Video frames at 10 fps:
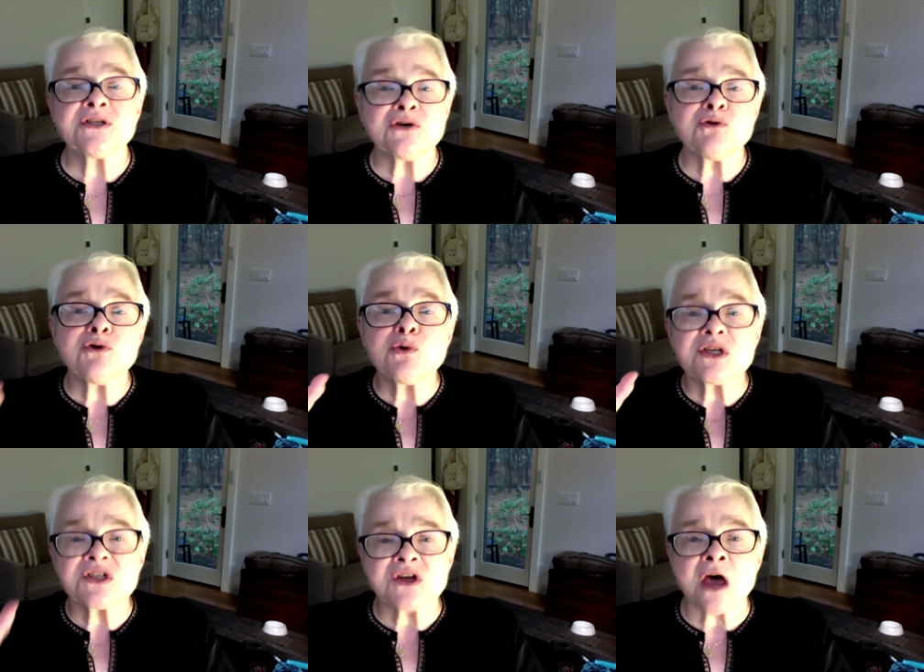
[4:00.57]
who do
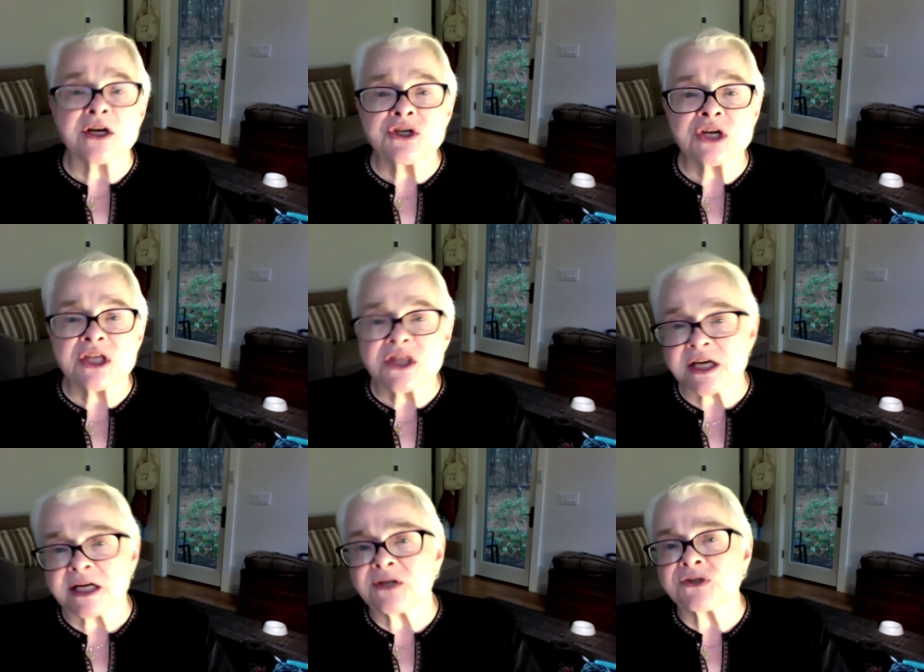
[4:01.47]
astonishing
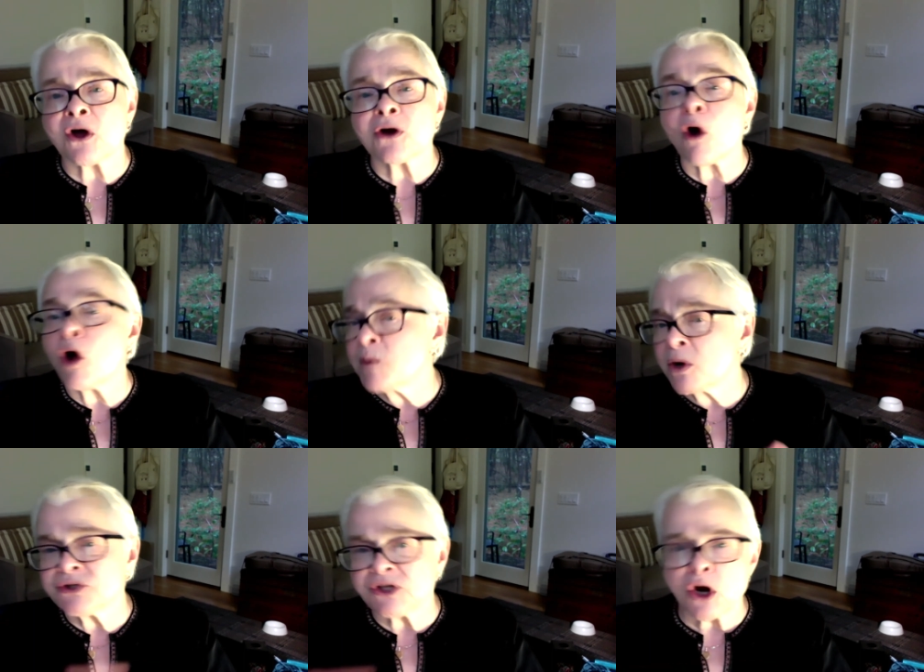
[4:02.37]
things on
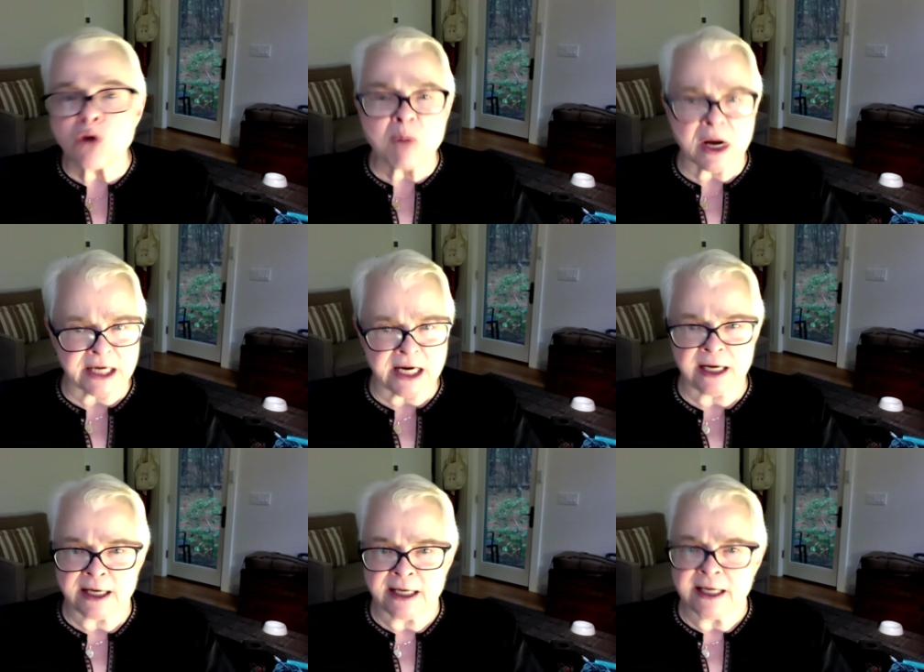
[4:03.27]
almost no money
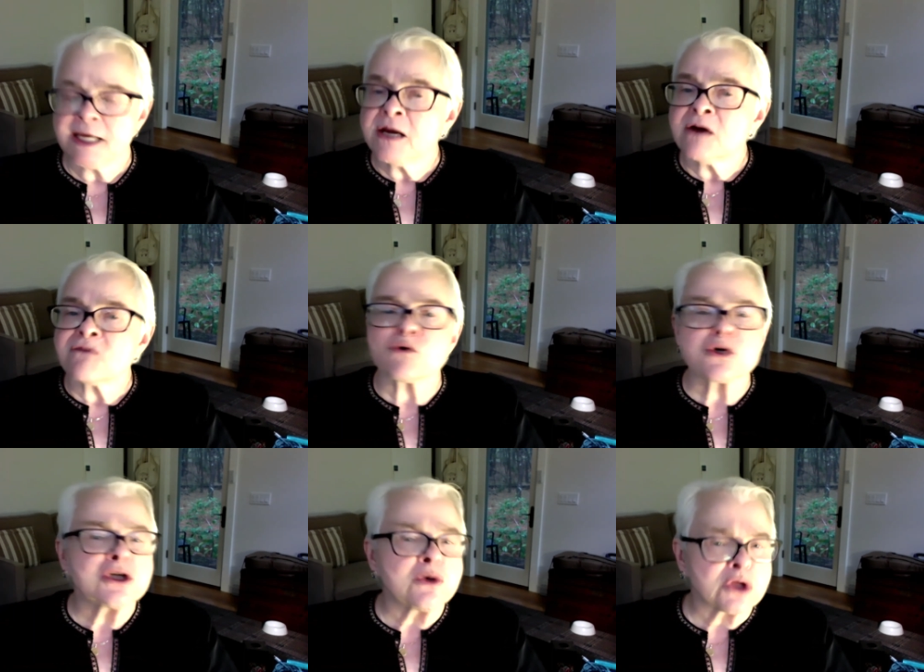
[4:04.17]
for
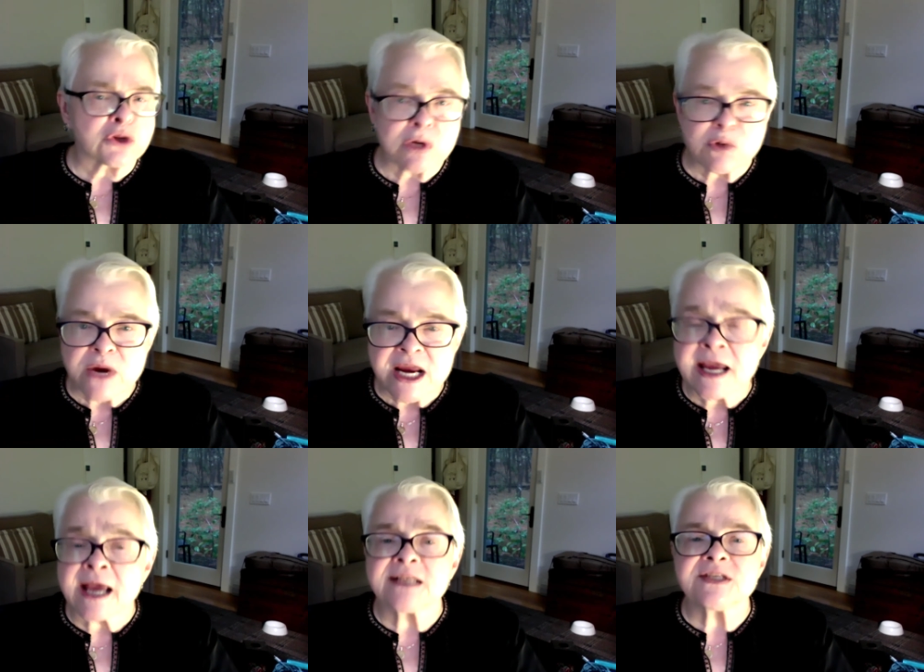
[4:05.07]
two or three
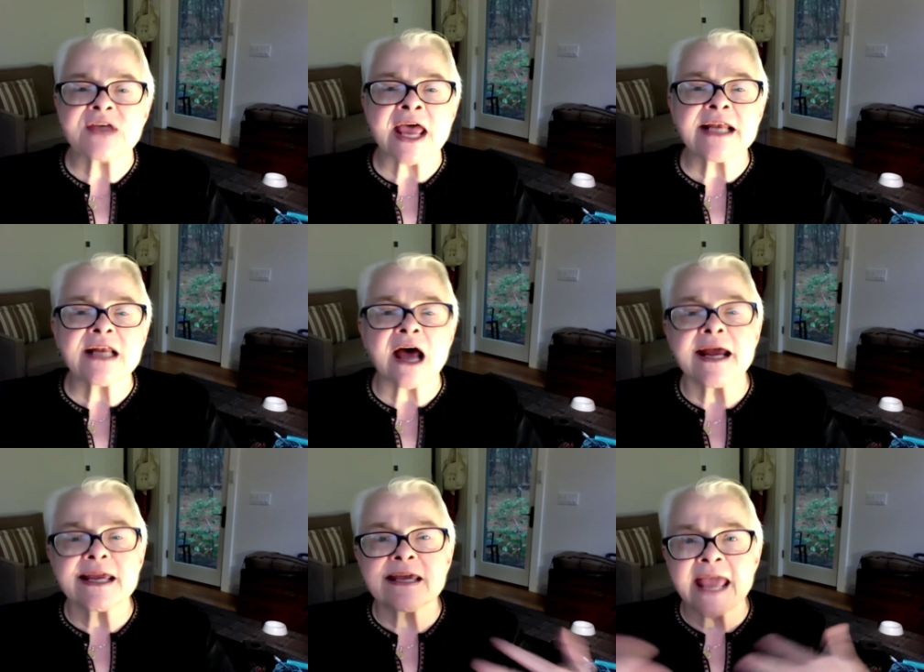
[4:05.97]
weekends. And
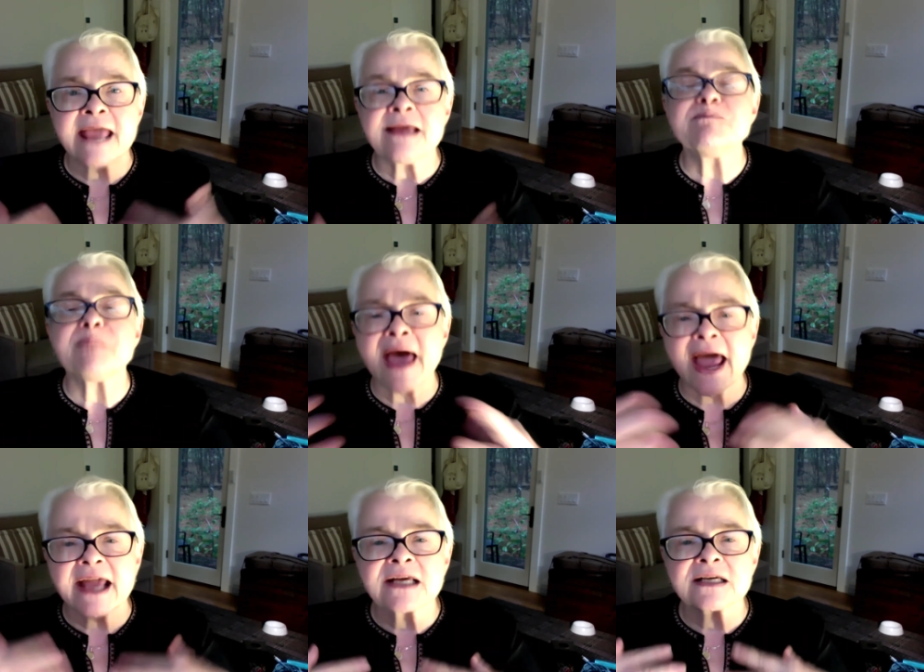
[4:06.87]
I came
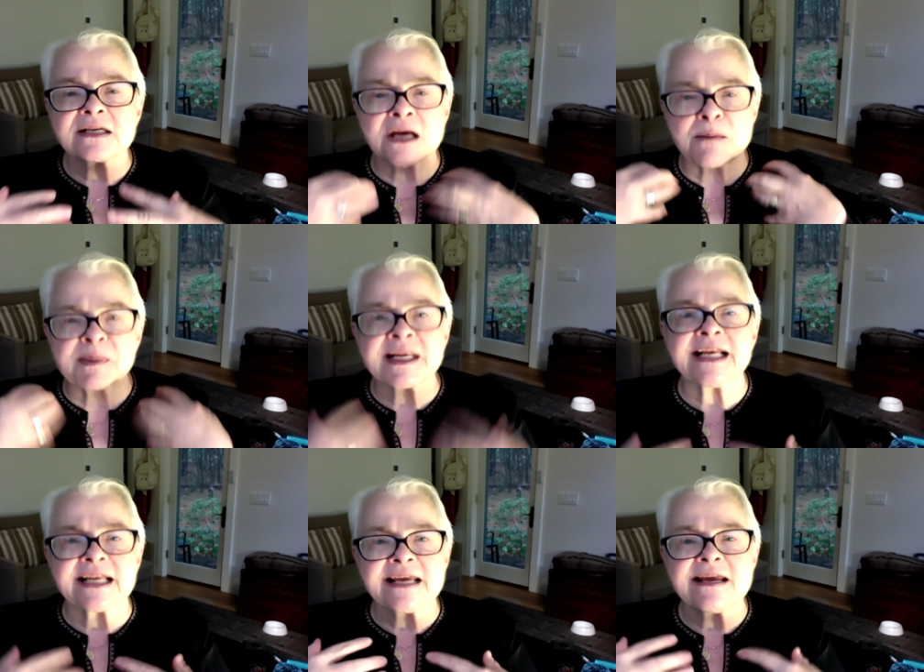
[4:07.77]
back
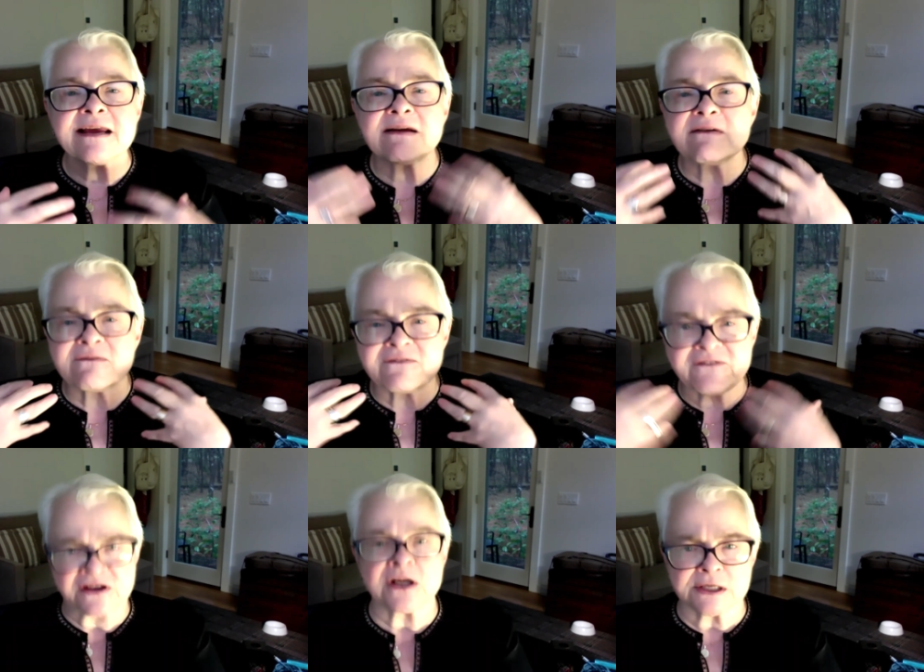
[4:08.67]
completely
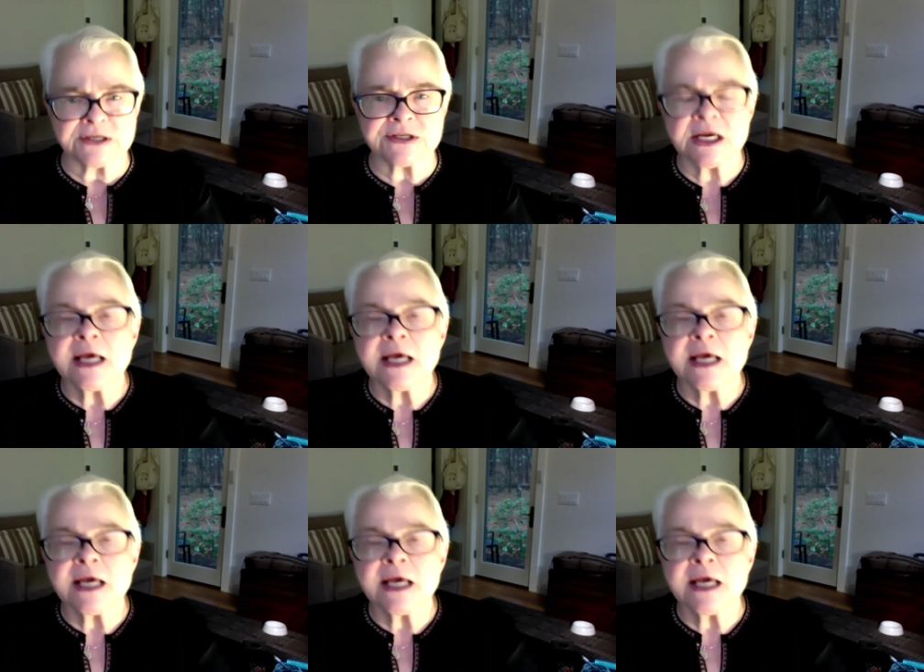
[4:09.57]
filled.